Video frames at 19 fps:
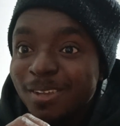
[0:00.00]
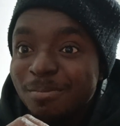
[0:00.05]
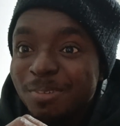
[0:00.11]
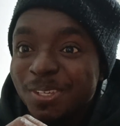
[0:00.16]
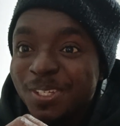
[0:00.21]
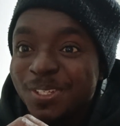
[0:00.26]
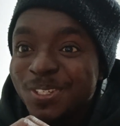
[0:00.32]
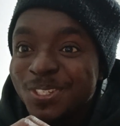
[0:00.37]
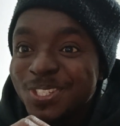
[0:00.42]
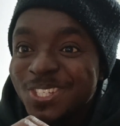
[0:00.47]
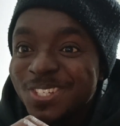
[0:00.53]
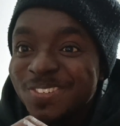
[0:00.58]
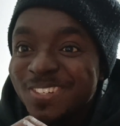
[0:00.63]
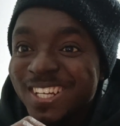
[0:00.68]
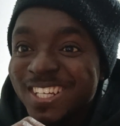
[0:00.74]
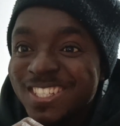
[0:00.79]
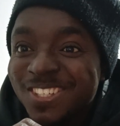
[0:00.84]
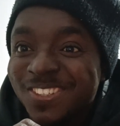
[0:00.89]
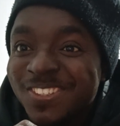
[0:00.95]
Because
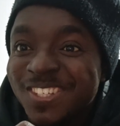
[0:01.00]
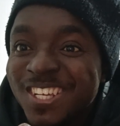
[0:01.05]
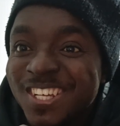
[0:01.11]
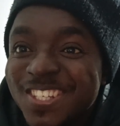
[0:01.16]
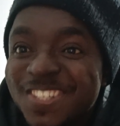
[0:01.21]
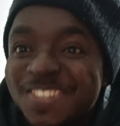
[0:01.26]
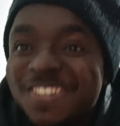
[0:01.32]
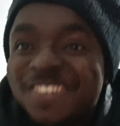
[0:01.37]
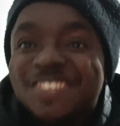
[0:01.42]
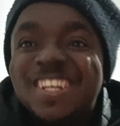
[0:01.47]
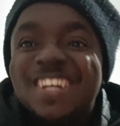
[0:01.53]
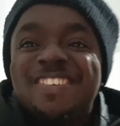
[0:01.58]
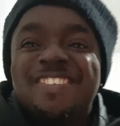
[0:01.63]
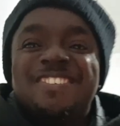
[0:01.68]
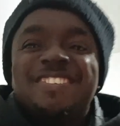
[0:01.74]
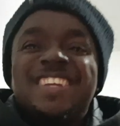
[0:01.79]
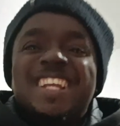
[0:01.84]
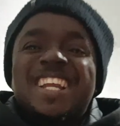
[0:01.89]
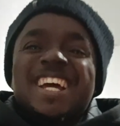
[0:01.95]
sometimes some of them
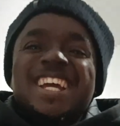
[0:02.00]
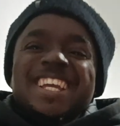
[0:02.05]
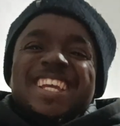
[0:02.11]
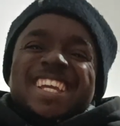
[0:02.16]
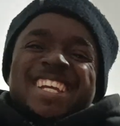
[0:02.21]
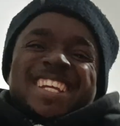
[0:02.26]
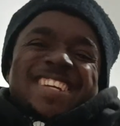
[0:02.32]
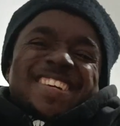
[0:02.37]
will be like,